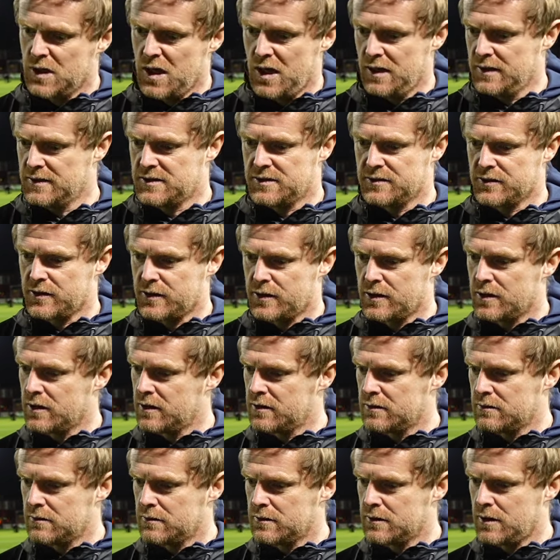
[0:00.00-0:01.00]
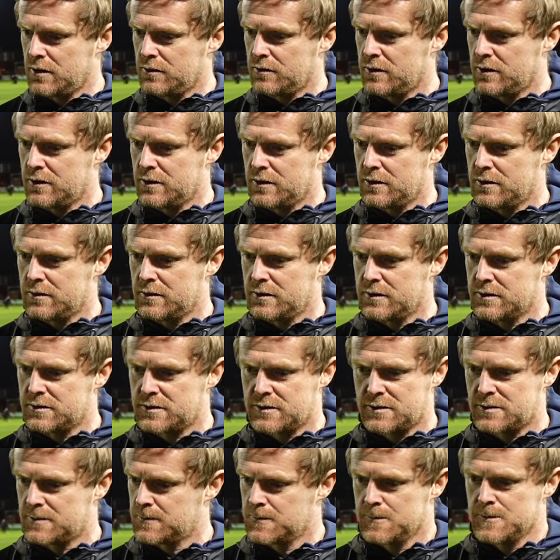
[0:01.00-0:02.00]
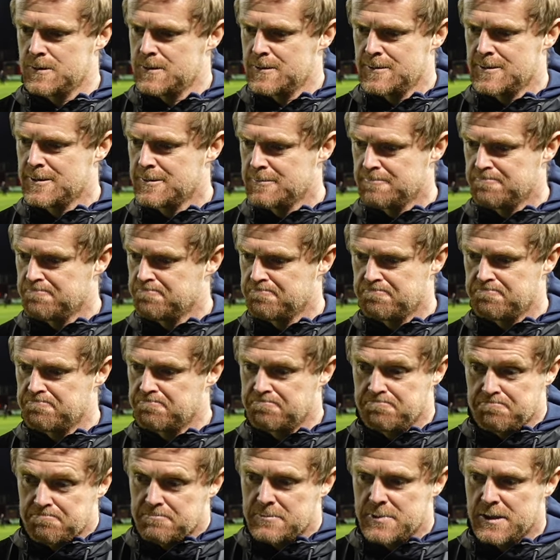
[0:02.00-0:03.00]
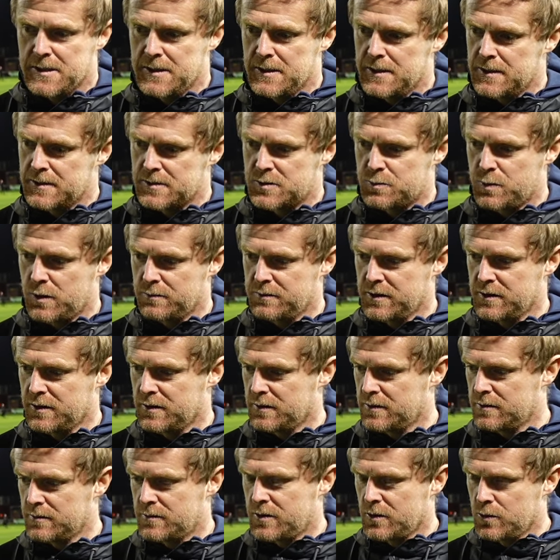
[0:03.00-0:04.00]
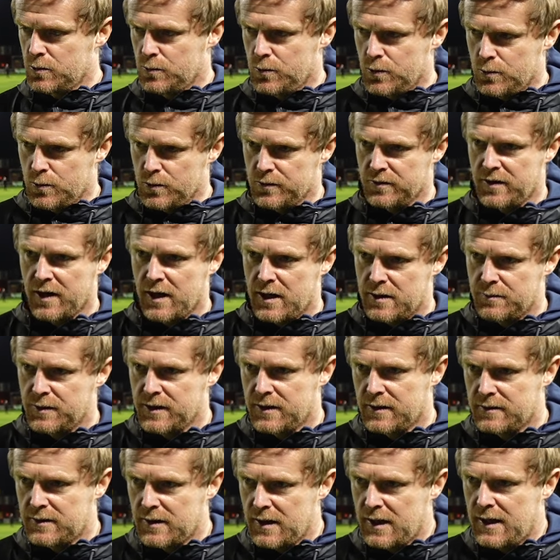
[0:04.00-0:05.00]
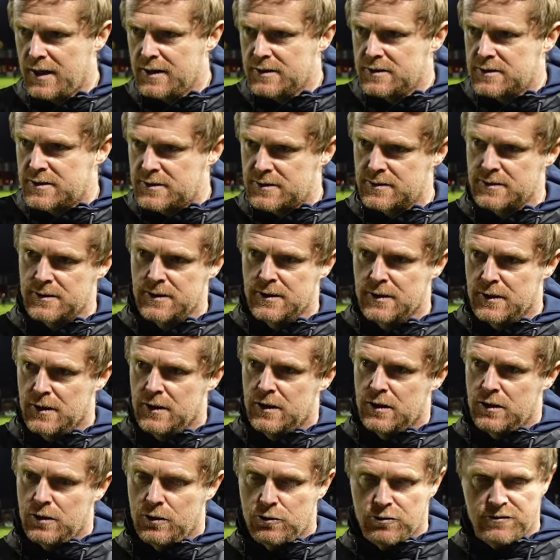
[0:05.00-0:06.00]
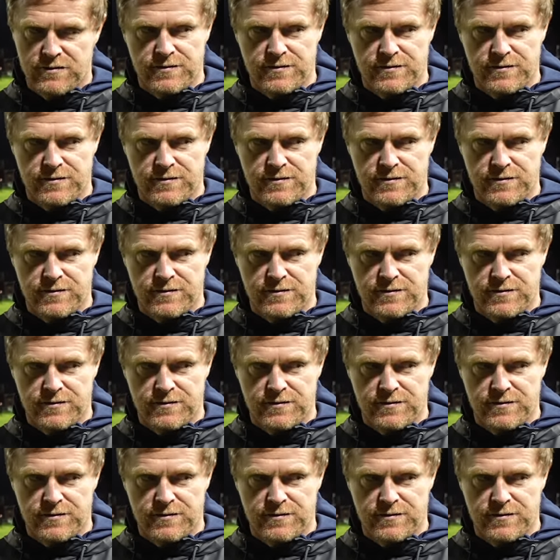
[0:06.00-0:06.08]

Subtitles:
Listen, they're hurting. I know they're hurting. It's, yeah, it's probably the number one derby that the lads look